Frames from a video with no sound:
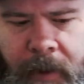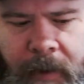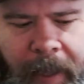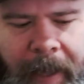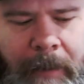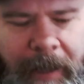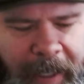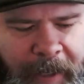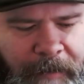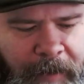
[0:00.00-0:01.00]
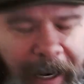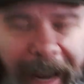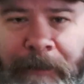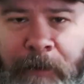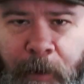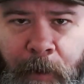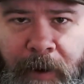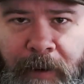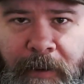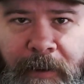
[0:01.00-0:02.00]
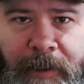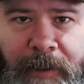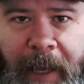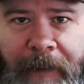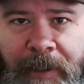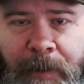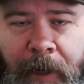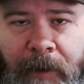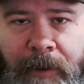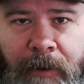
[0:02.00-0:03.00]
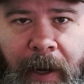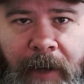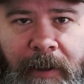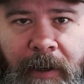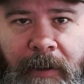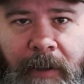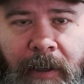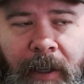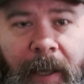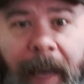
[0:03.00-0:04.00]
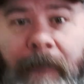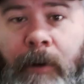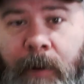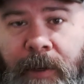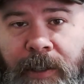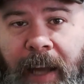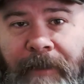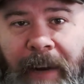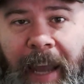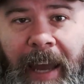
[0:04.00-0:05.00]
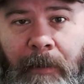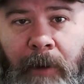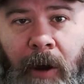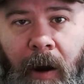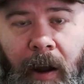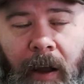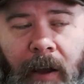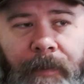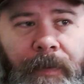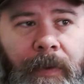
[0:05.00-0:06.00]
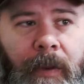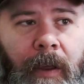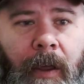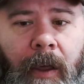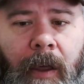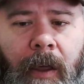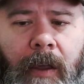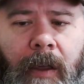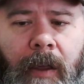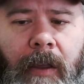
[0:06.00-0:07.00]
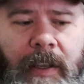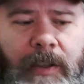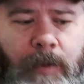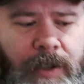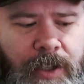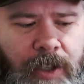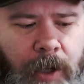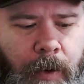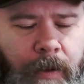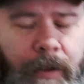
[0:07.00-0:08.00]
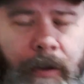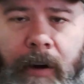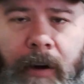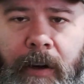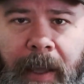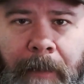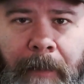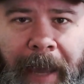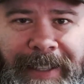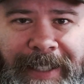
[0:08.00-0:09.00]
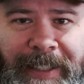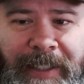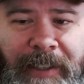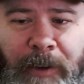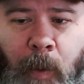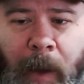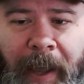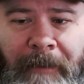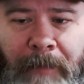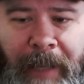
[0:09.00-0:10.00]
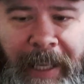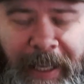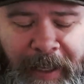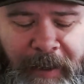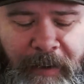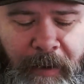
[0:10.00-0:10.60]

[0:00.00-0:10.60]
They believed that everyone should have a spiritual director. Everyone should have an AnamCara. This was so thoroughly baked into their way of being